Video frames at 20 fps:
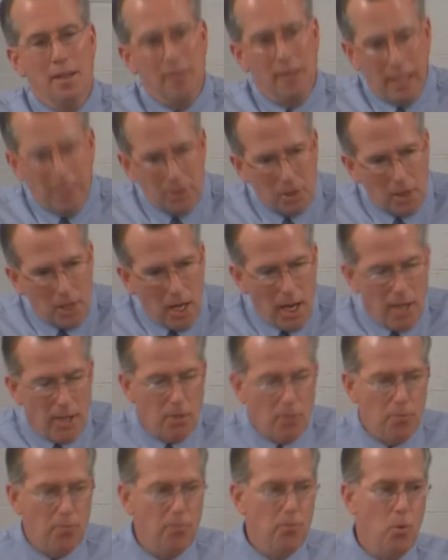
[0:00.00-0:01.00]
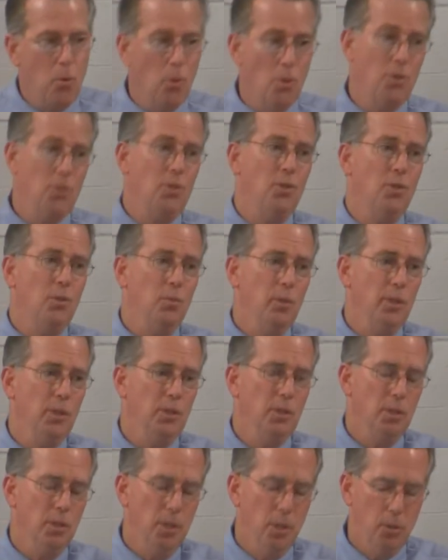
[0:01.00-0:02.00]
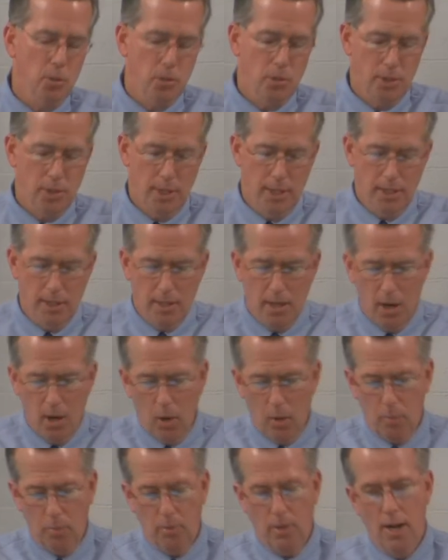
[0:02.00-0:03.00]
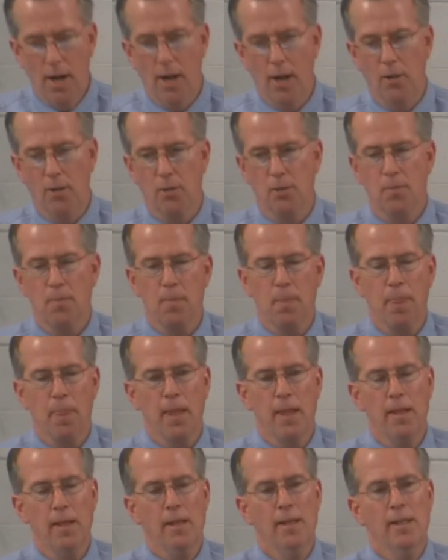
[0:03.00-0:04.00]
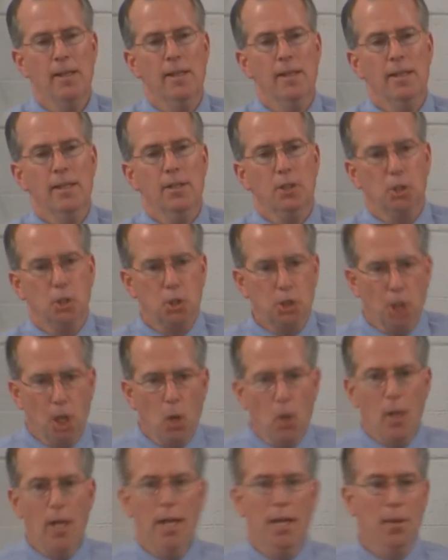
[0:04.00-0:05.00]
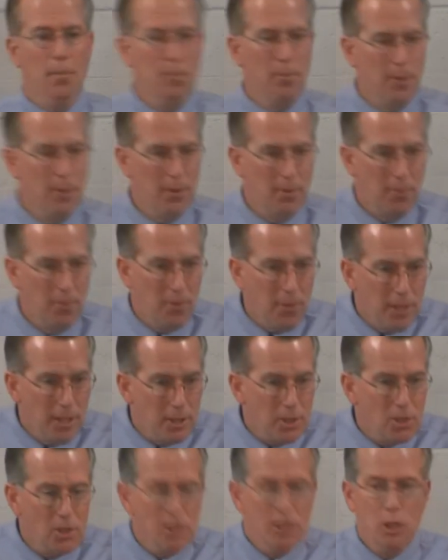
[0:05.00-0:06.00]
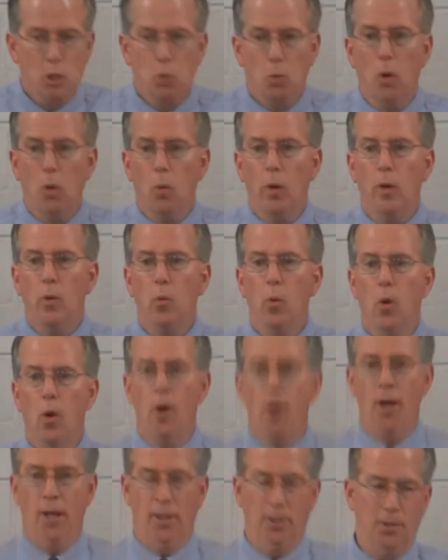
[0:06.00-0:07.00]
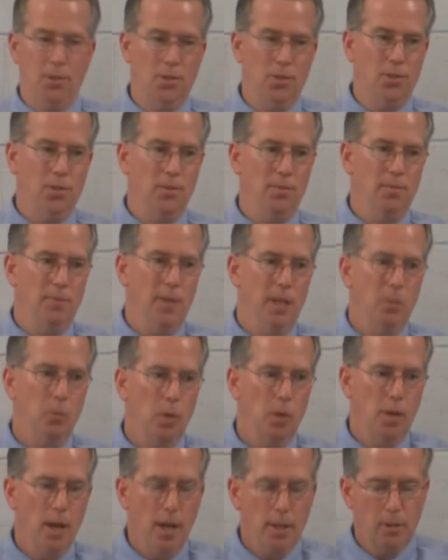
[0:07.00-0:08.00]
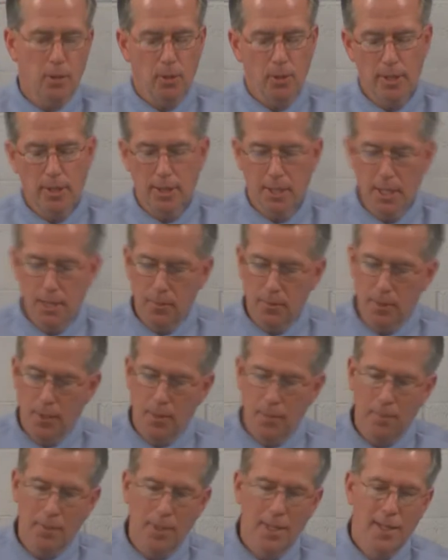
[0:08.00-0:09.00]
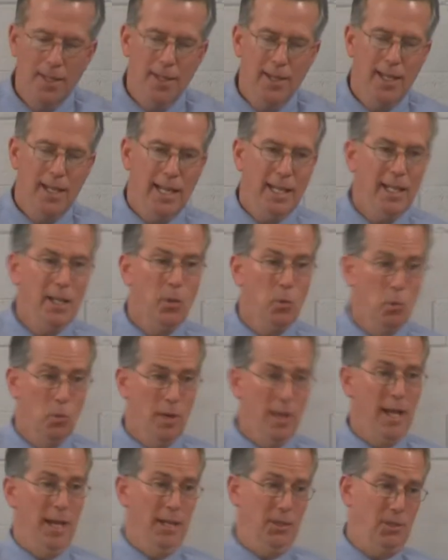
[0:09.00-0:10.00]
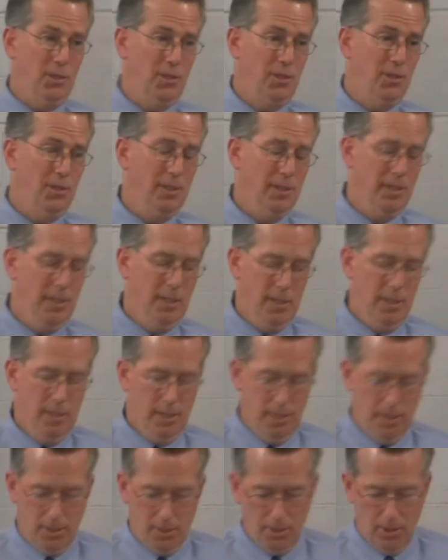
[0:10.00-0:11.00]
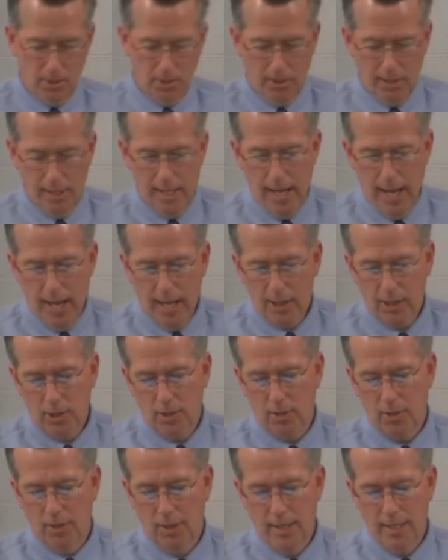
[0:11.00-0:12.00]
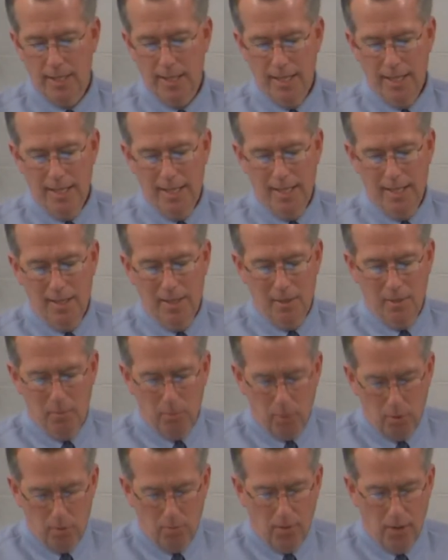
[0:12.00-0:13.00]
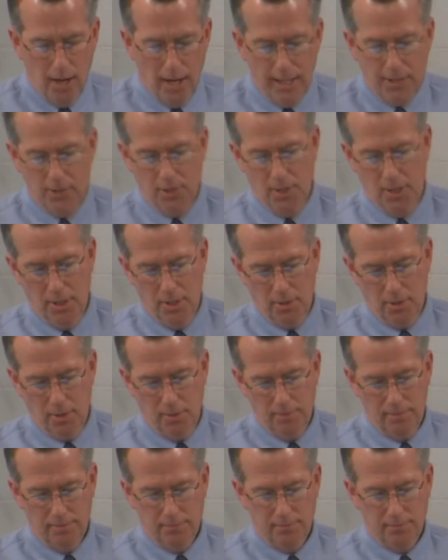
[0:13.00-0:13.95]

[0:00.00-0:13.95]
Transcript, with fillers: that's the kind of force that we should use in our prayers to show him that this is what we want, and we're not going to give him any rest until he actually provides it.